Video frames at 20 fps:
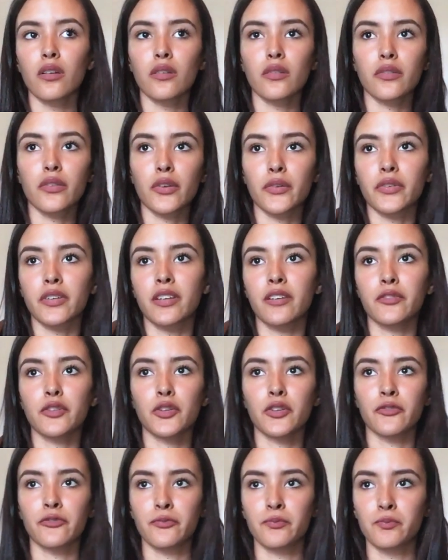So to give
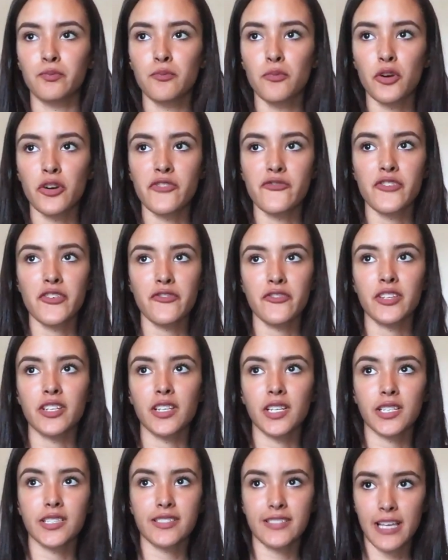you a more vivid
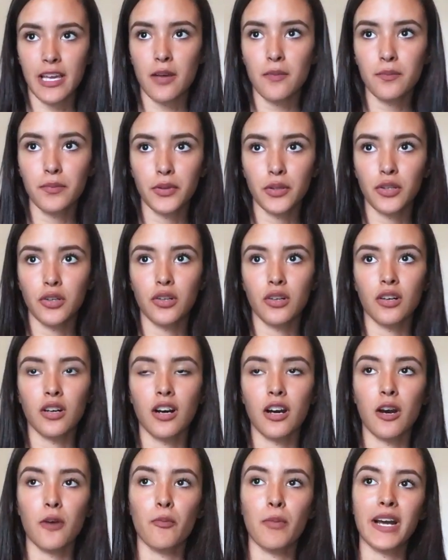example,
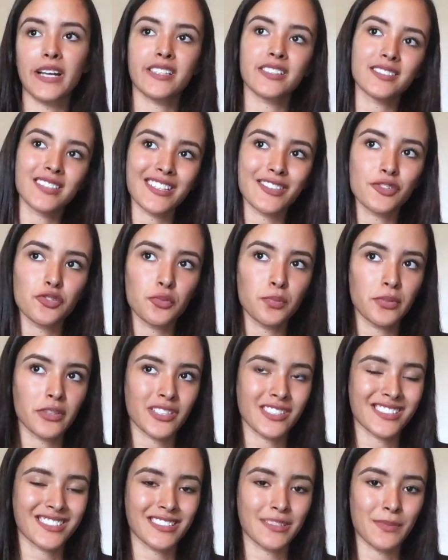a bisexual
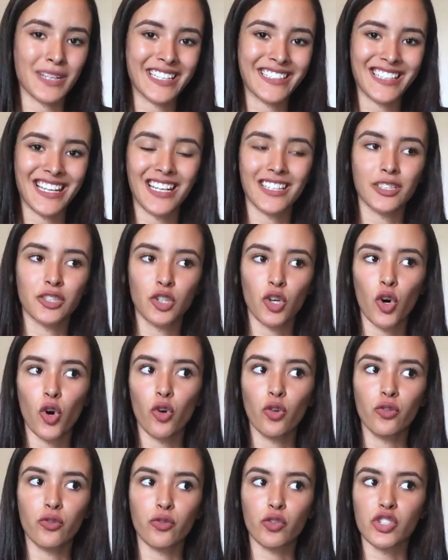person might not
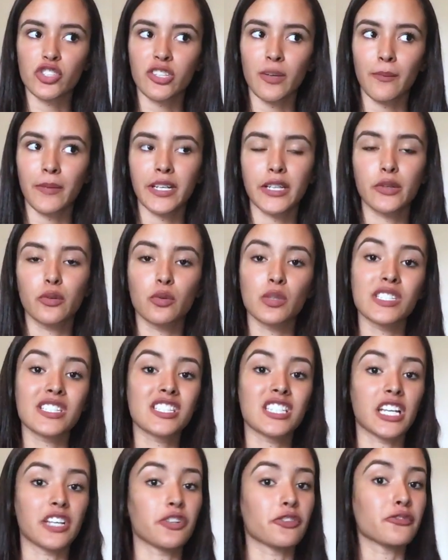go for somebody who is
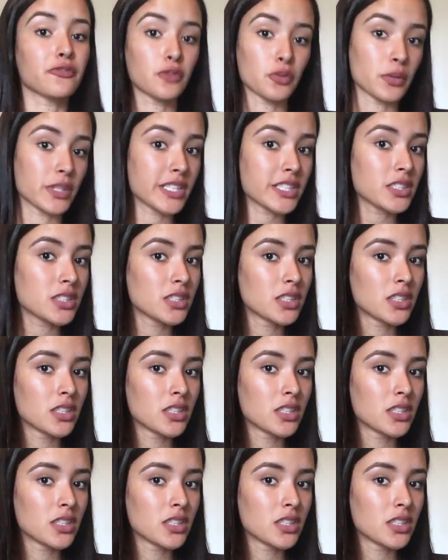gender fluid,